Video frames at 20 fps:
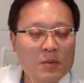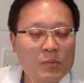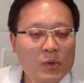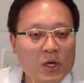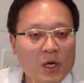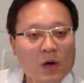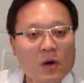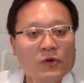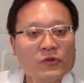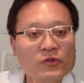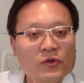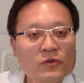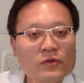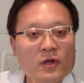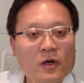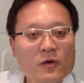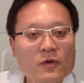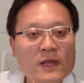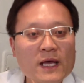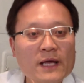We also
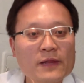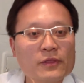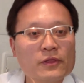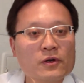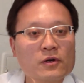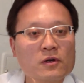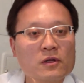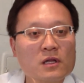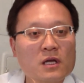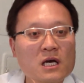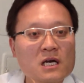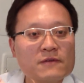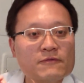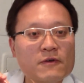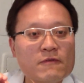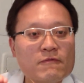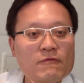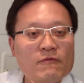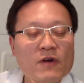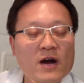know that there are a lot of
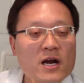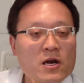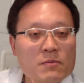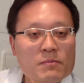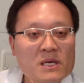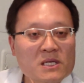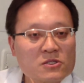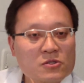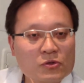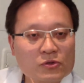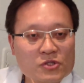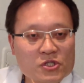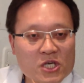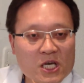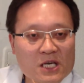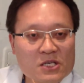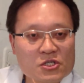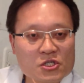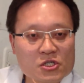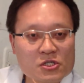environmental
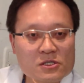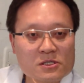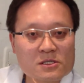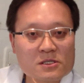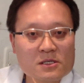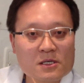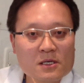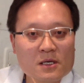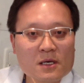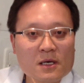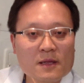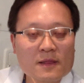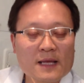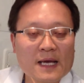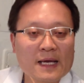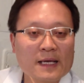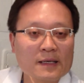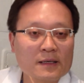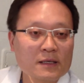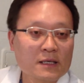changes
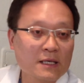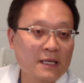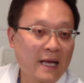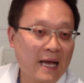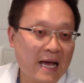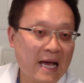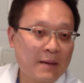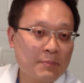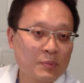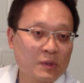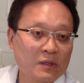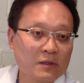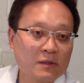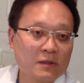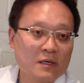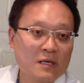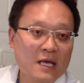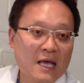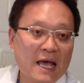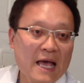that can happen
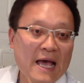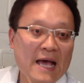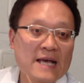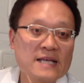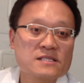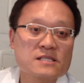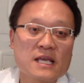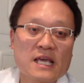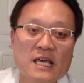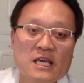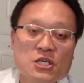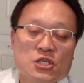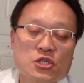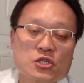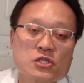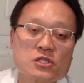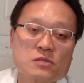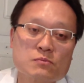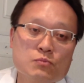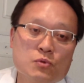as
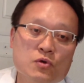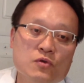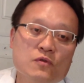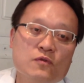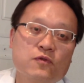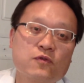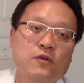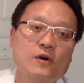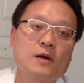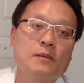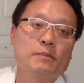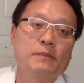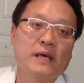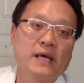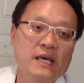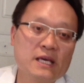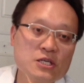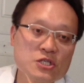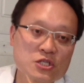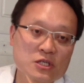Asians move from
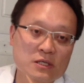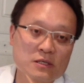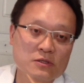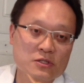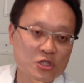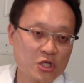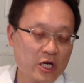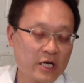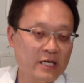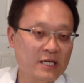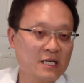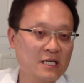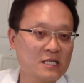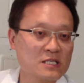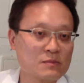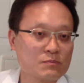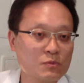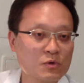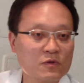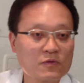Asia,
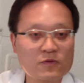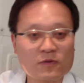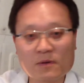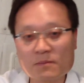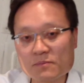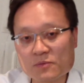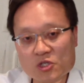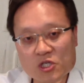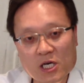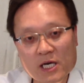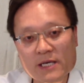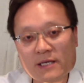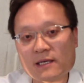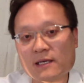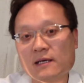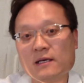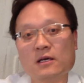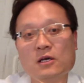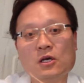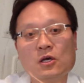Chinese move from
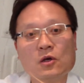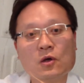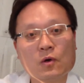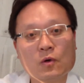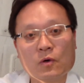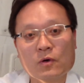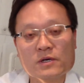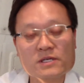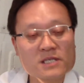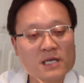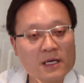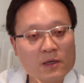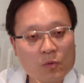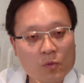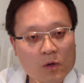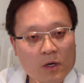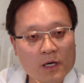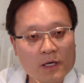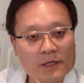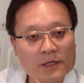China or
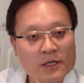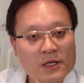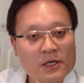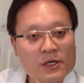Taiwan